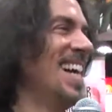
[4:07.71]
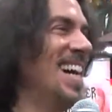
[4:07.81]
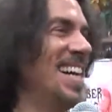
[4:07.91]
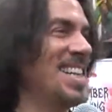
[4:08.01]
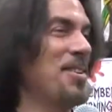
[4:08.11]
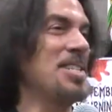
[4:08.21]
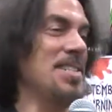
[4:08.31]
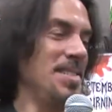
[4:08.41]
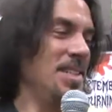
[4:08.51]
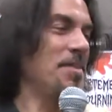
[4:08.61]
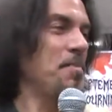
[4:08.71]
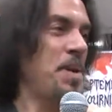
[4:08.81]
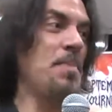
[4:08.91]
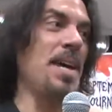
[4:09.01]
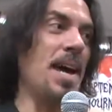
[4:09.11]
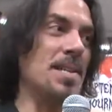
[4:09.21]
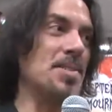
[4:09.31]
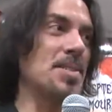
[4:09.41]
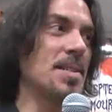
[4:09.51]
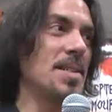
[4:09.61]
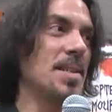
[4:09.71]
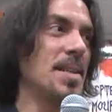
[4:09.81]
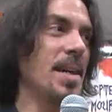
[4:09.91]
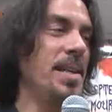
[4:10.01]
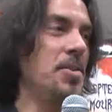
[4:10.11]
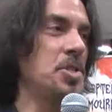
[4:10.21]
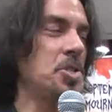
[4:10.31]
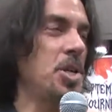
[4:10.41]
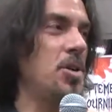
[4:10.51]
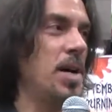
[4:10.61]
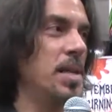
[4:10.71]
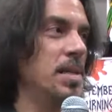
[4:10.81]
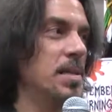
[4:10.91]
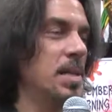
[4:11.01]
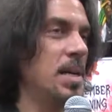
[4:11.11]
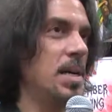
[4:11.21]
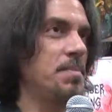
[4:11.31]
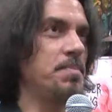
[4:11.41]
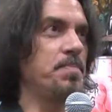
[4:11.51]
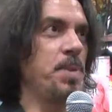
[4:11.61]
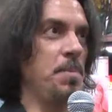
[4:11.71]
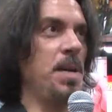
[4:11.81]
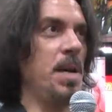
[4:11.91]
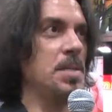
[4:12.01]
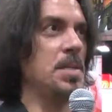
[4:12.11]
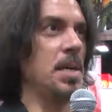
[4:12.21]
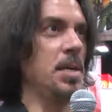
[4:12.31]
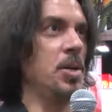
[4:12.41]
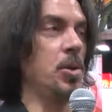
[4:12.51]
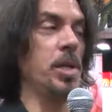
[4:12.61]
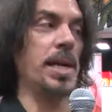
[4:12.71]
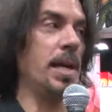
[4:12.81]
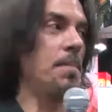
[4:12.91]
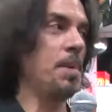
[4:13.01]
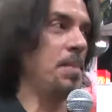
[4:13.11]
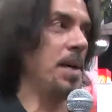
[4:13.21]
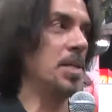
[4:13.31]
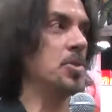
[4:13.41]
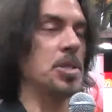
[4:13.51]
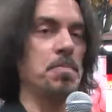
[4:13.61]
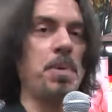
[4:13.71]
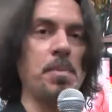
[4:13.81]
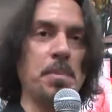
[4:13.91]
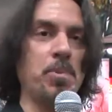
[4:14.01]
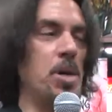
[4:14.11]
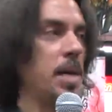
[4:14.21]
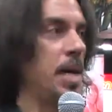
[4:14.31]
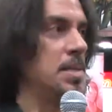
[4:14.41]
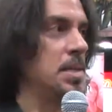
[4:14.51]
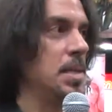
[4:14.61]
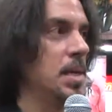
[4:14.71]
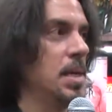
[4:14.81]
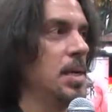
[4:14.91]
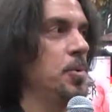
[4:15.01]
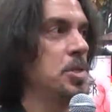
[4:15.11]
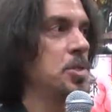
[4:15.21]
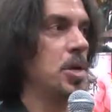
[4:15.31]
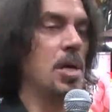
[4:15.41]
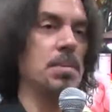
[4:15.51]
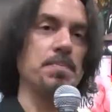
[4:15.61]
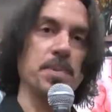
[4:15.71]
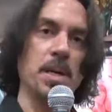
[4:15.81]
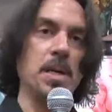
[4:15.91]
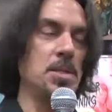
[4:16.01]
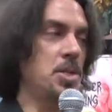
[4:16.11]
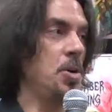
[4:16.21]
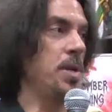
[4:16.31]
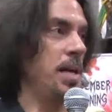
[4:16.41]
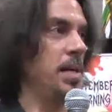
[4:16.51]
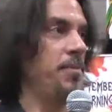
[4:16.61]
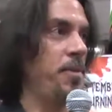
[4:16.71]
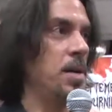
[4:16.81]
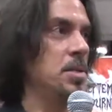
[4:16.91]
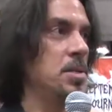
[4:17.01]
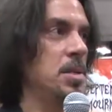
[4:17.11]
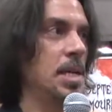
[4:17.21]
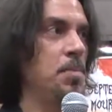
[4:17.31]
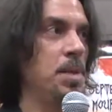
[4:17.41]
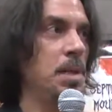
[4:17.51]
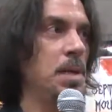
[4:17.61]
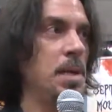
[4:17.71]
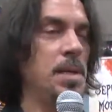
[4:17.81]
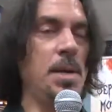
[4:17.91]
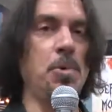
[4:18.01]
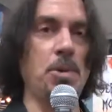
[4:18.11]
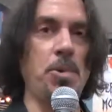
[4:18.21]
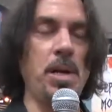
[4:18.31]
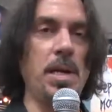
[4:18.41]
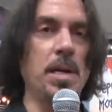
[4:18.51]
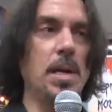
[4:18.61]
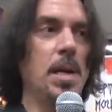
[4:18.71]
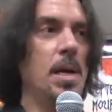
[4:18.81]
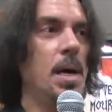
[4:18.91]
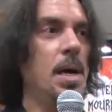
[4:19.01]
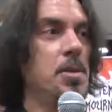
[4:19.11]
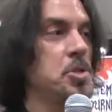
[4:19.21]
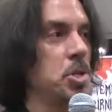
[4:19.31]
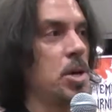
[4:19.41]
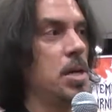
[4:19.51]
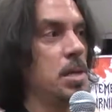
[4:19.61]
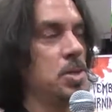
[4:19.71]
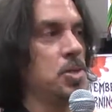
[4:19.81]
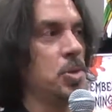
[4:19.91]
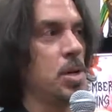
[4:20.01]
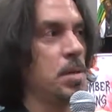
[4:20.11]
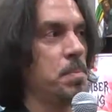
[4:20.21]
uh, there was you know PBS, and there was a show on uh, PBS that you could only get on PBS, which is public broadcasting, which is all uh, donated funds to keep the uh, network running. Uh, there's a call, show called